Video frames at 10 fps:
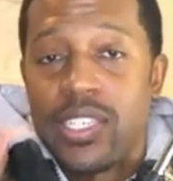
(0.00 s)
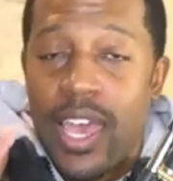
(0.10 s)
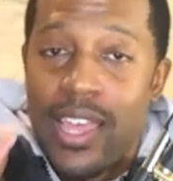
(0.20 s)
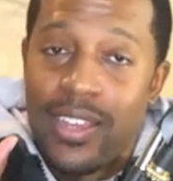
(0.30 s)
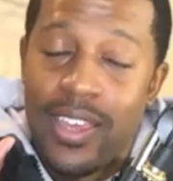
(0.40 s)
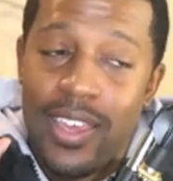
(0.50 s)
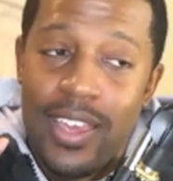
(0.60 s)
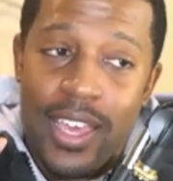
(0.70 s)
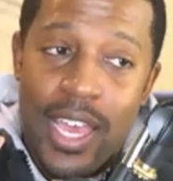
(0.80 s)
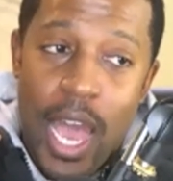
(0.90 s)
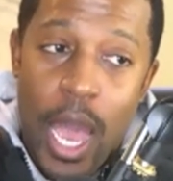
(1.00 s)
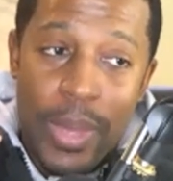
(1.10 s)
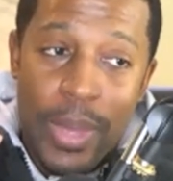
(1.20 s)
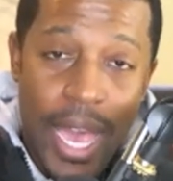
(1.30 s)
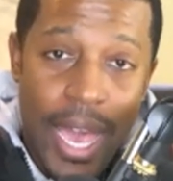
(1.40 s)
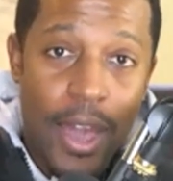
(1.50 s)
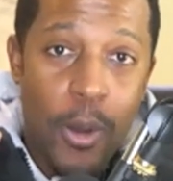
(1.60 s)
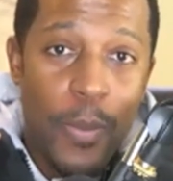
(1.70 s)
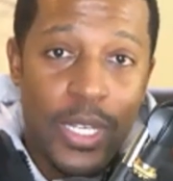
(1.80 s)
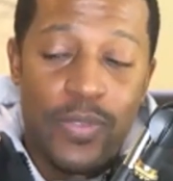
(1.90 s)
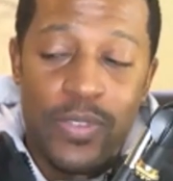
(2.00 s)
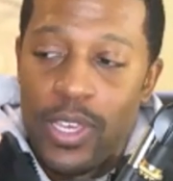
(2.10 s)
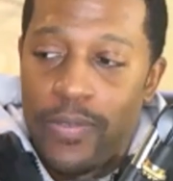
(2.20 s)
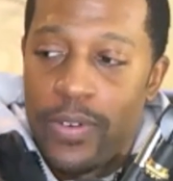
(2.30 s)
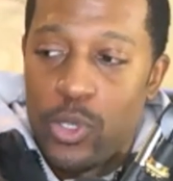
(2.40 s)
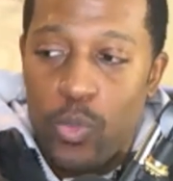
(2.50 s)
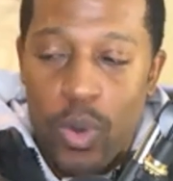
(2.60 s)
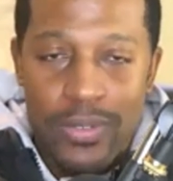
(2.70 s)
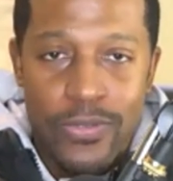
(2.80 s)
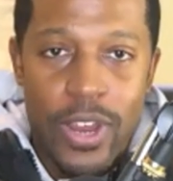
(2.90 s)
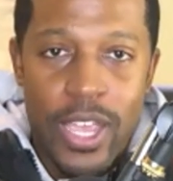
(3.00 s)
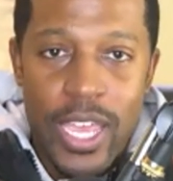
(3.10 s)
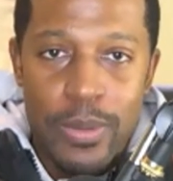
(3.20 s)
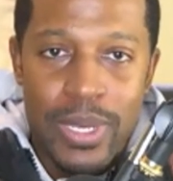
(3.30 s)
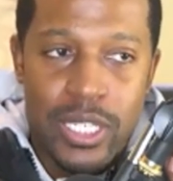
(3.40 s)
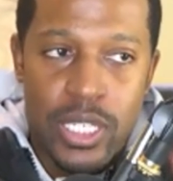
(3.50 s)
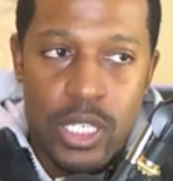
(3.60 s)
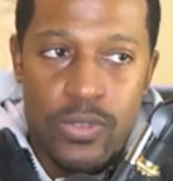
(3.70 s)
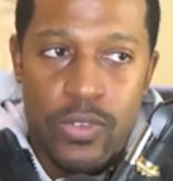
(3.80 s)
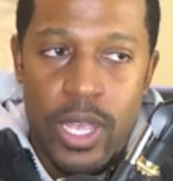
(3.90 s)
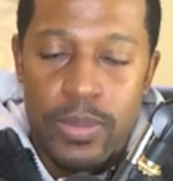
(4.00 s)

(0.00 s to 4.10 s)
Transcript: at, I mean, how much of a difference one frame and six frames.